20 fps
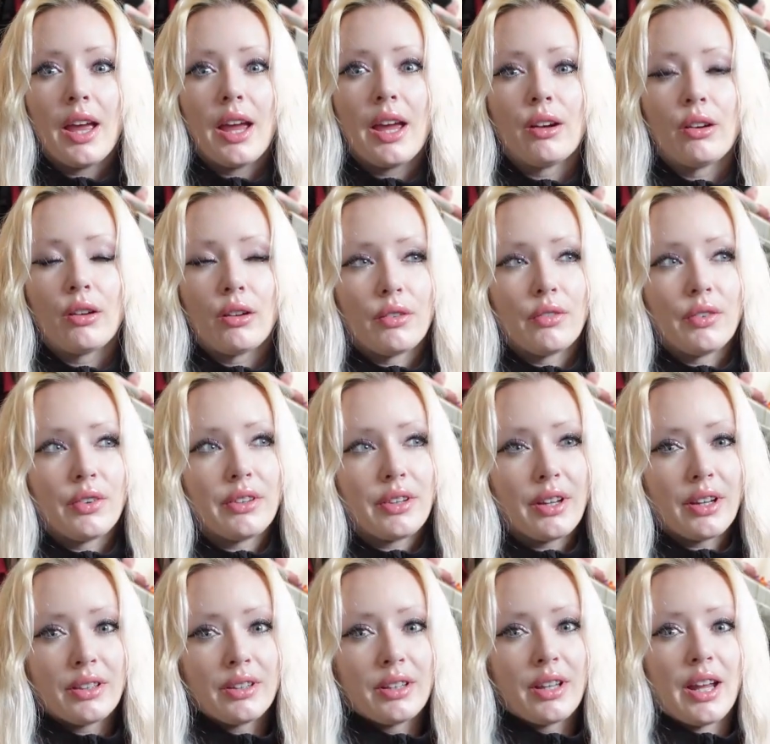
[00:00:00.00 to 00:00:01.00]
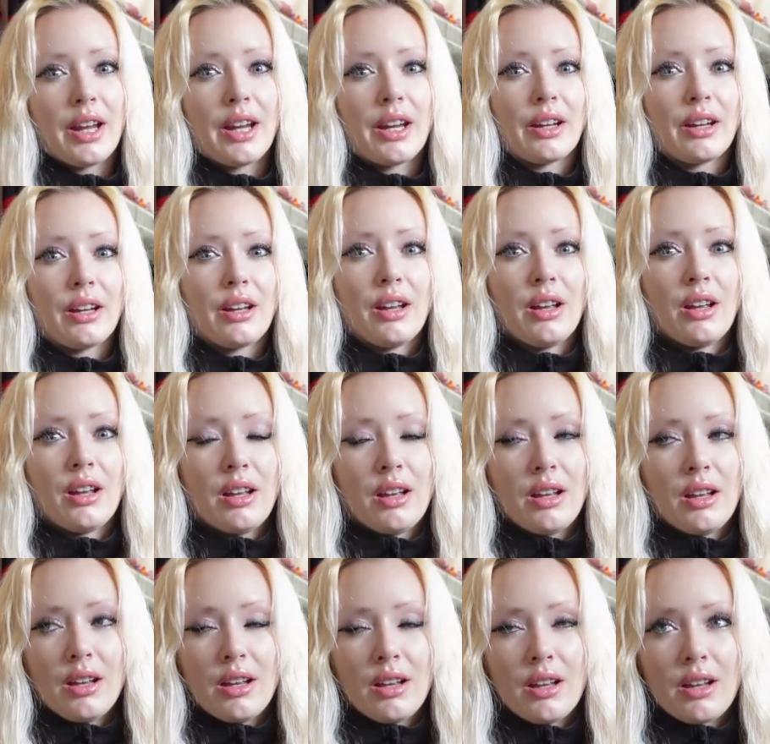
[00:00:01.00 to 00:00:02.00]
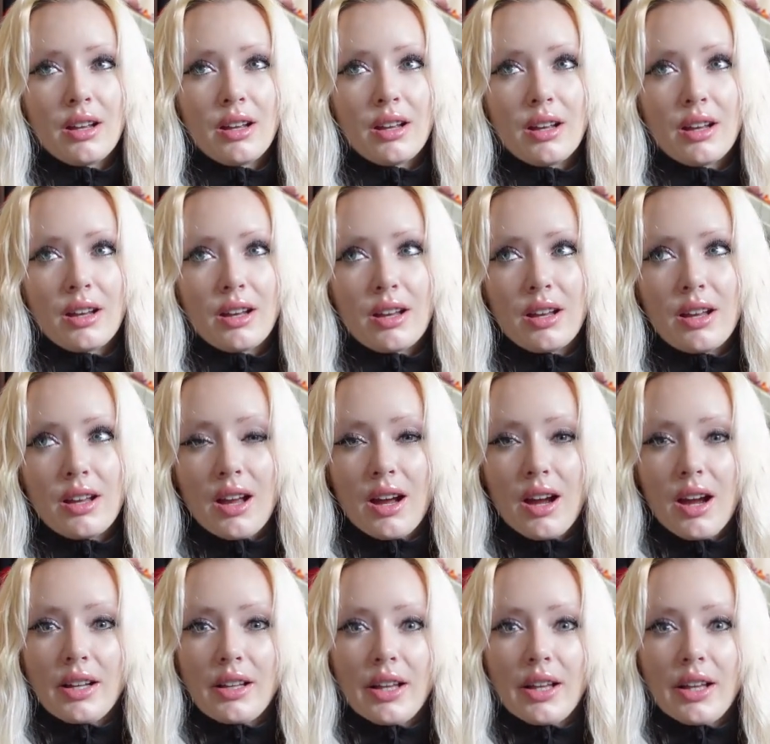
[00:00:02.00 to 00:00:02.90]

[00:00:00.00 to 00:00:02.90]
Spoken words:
and all of a sudden like I